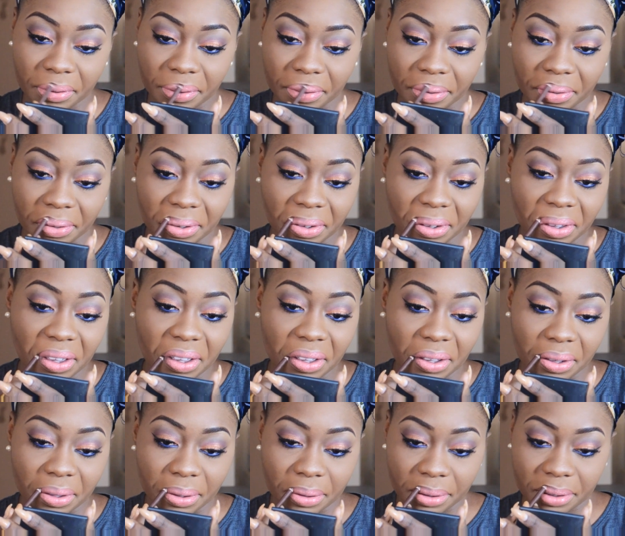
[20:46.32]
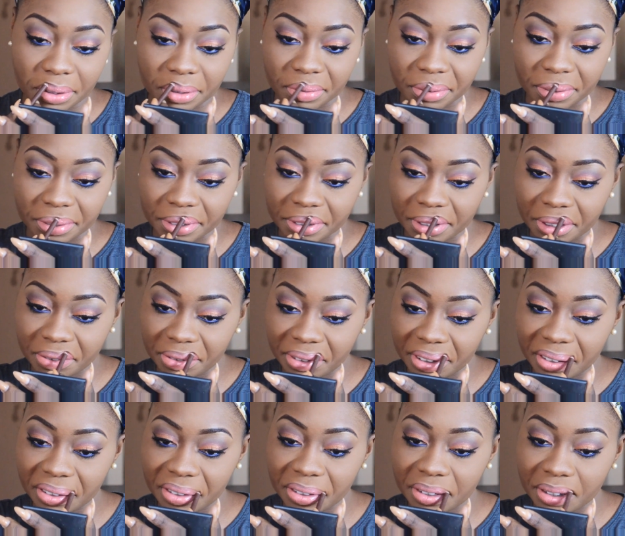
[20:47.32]
So yeah, this is basically
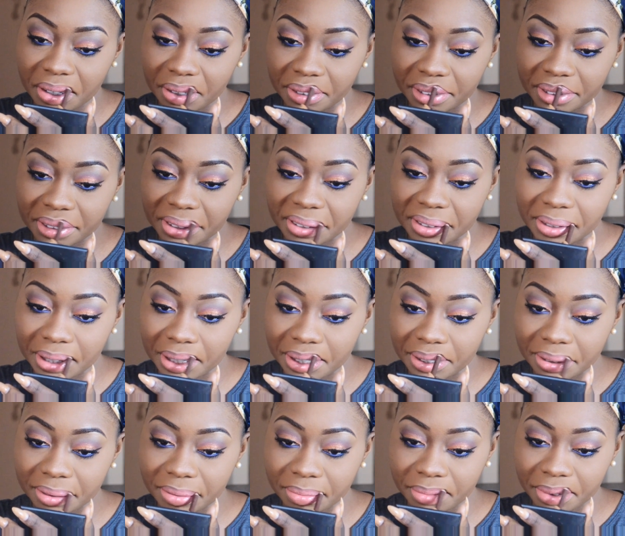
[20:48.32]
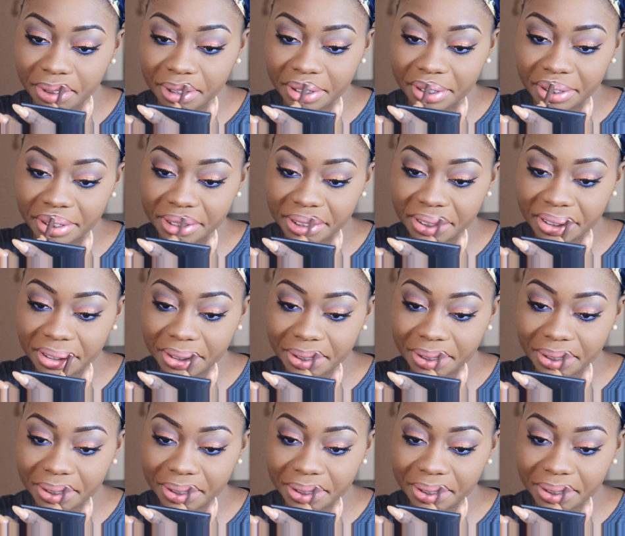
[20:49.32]
my look. I'm just going to add some blush